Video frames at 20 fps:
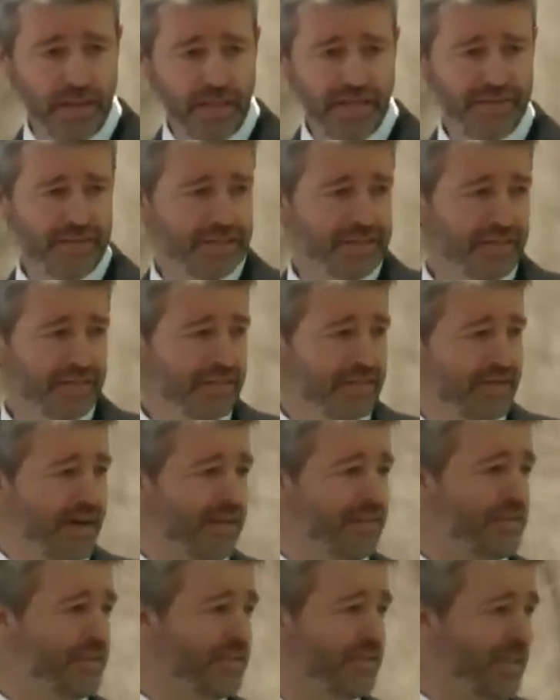Now, this is
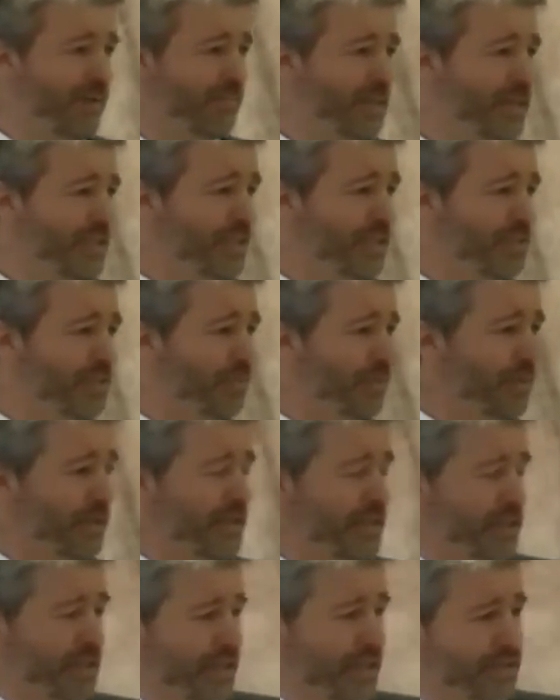not just, I'm not just
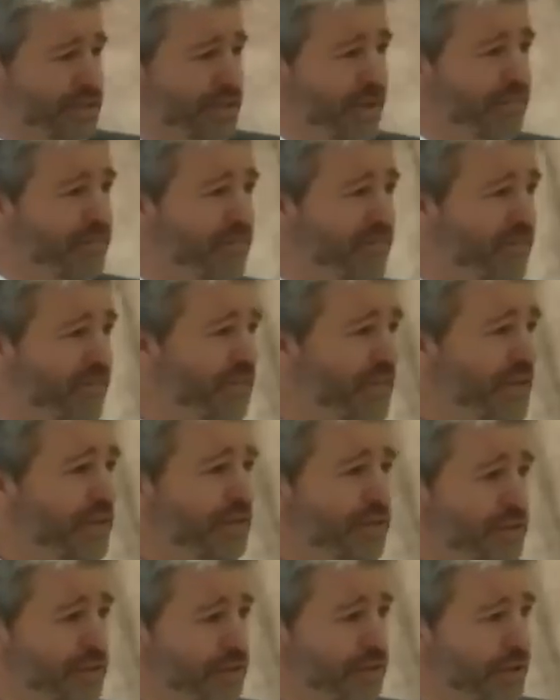preaching some
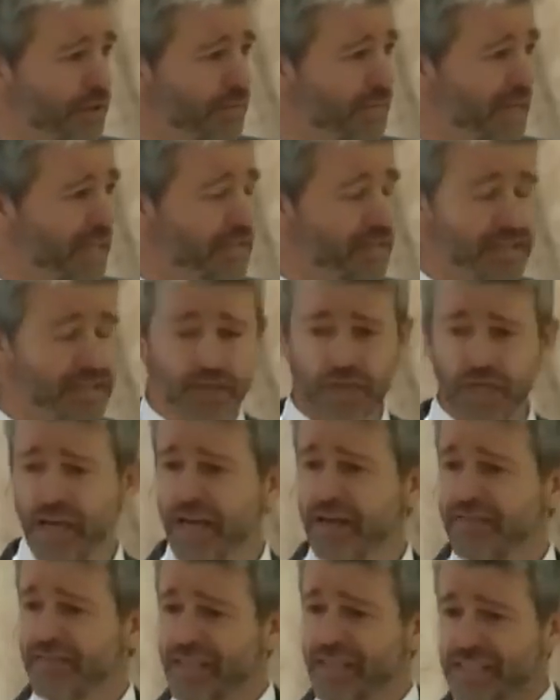feel-good message.
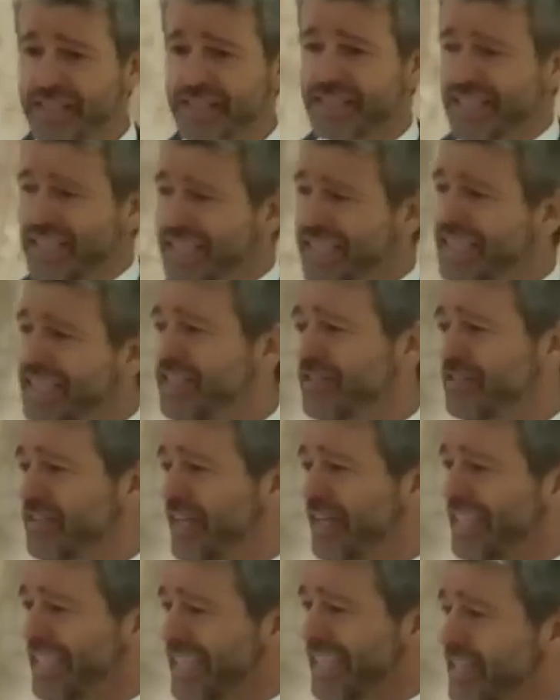This is
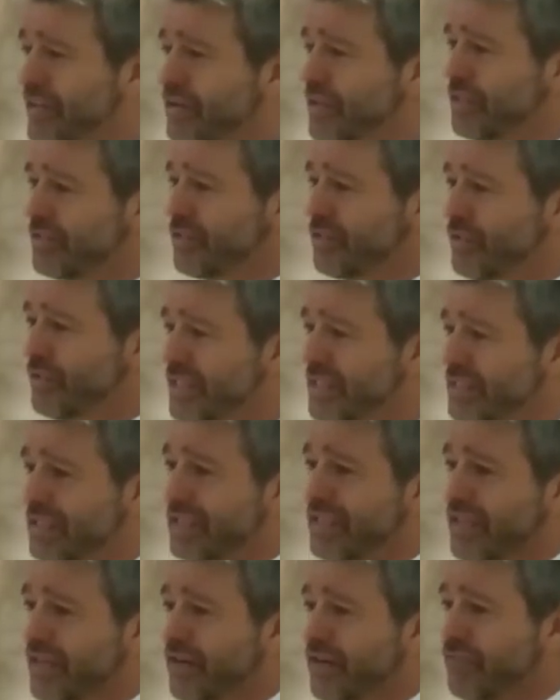a
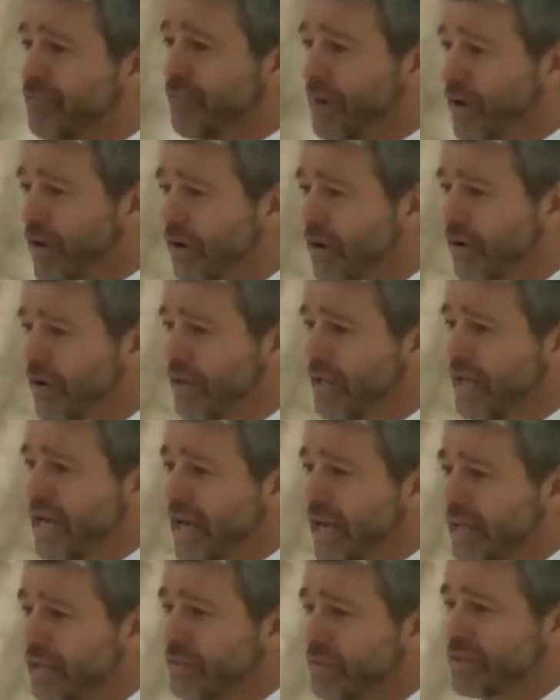characteristic of Paul,
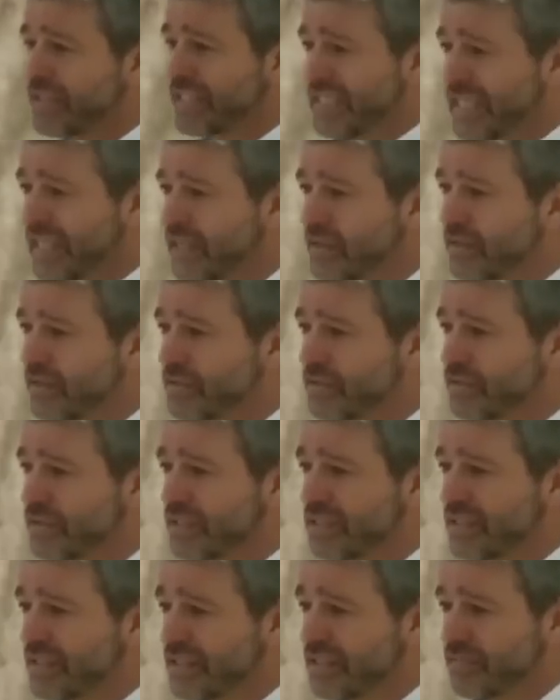and it was a
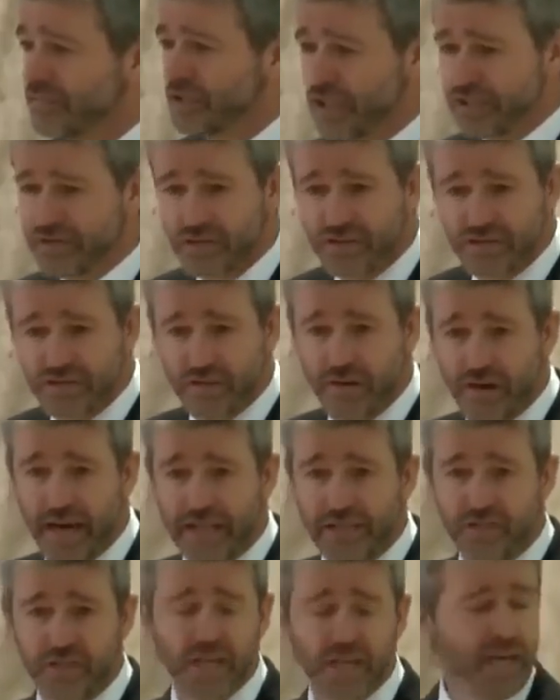characteristic of Jesus
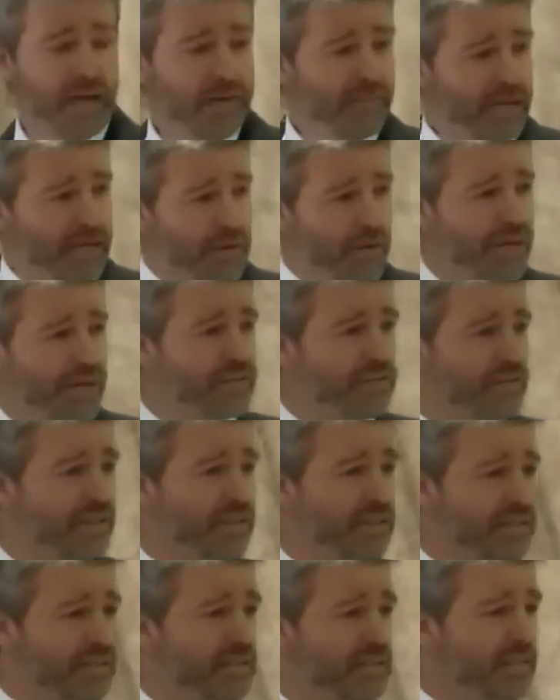Christ. My
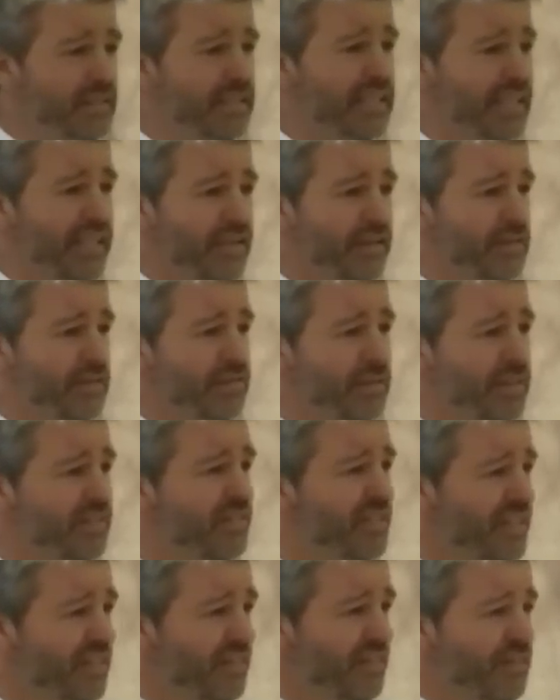question is, is it a
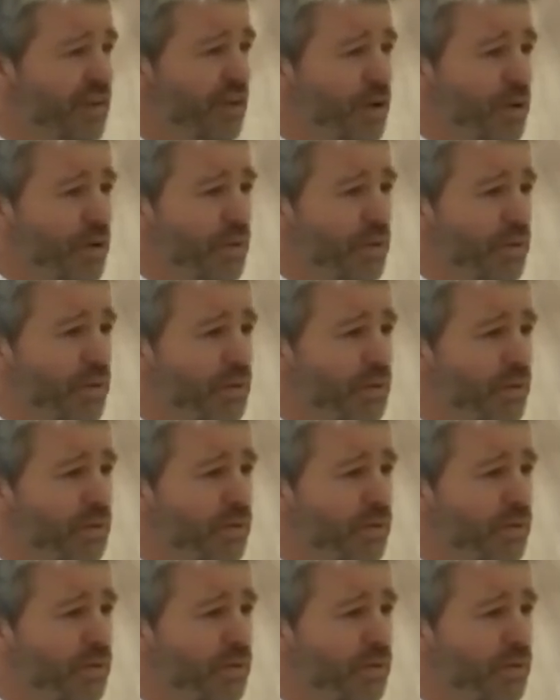characteristic of you?